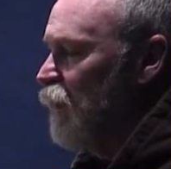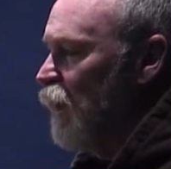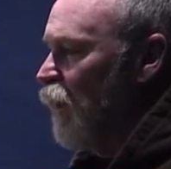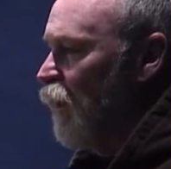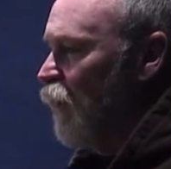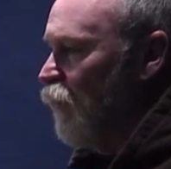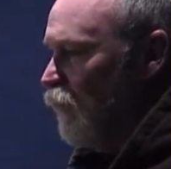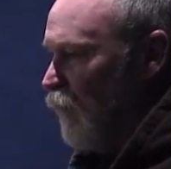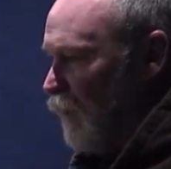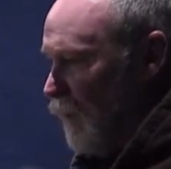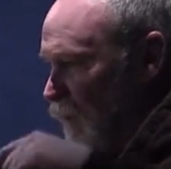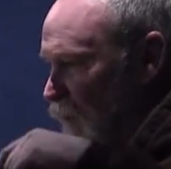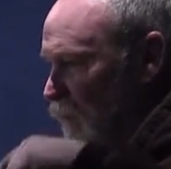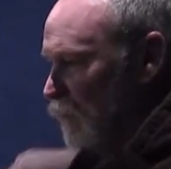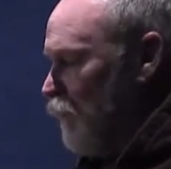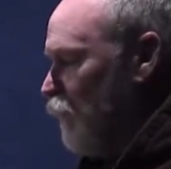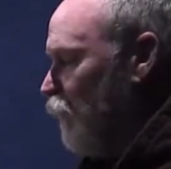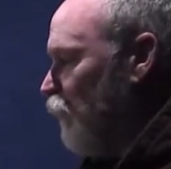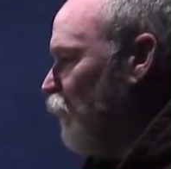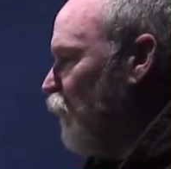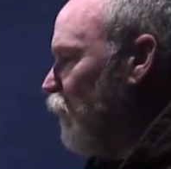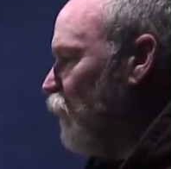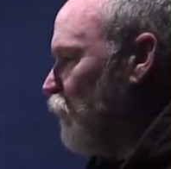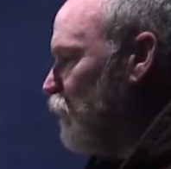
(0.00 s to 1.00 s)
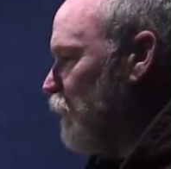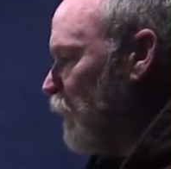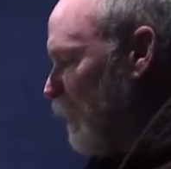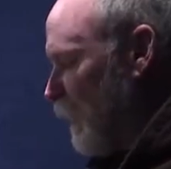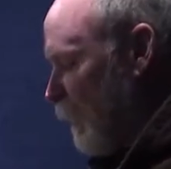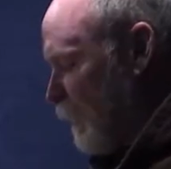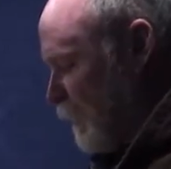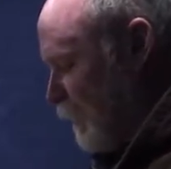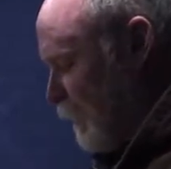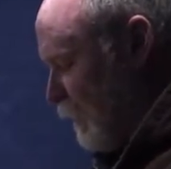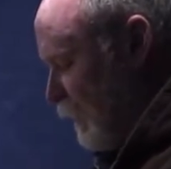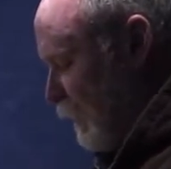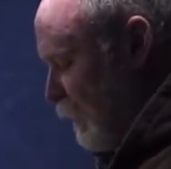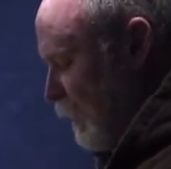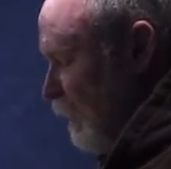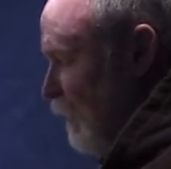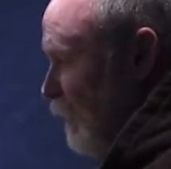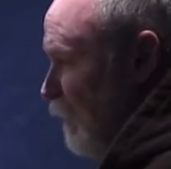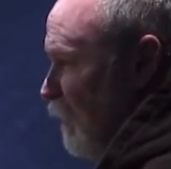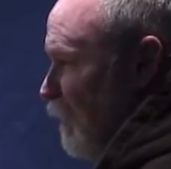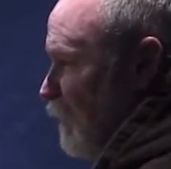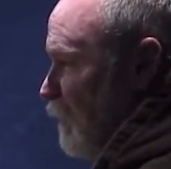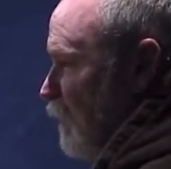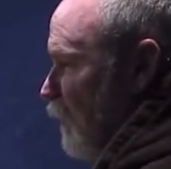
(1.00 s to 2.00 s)
down into your fuel tanks.
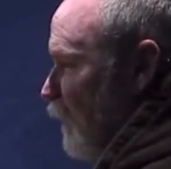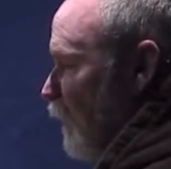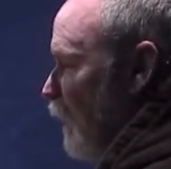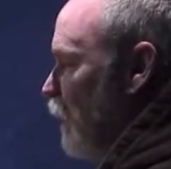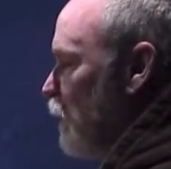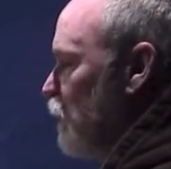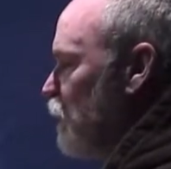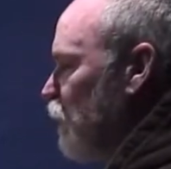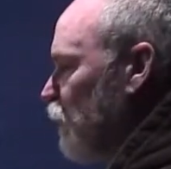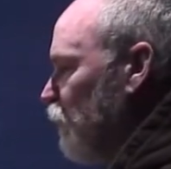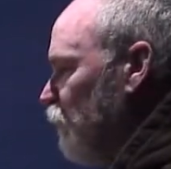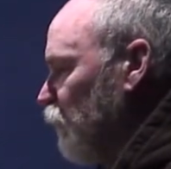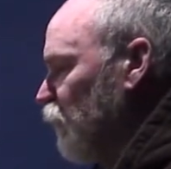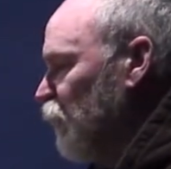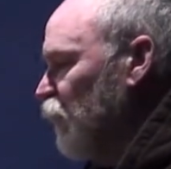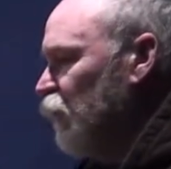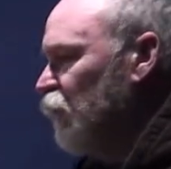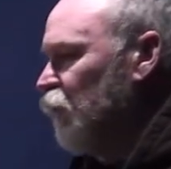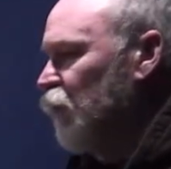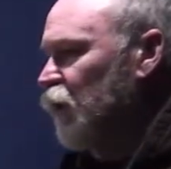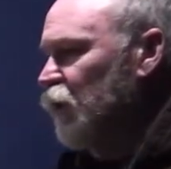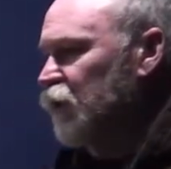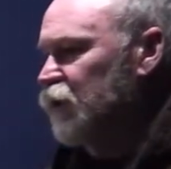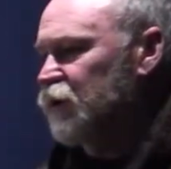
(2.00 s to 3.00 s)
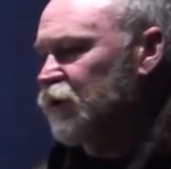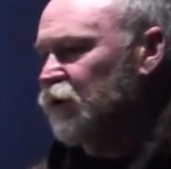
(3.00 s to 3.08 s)
So there's a real good